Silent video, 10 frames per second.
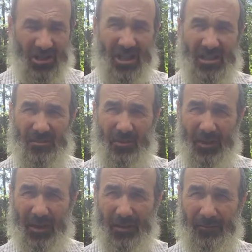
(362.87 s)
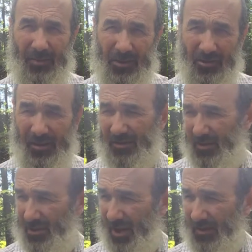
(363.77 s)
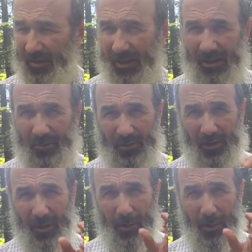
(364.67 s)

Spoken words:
chased me when I lived in Montreal as a child, and it would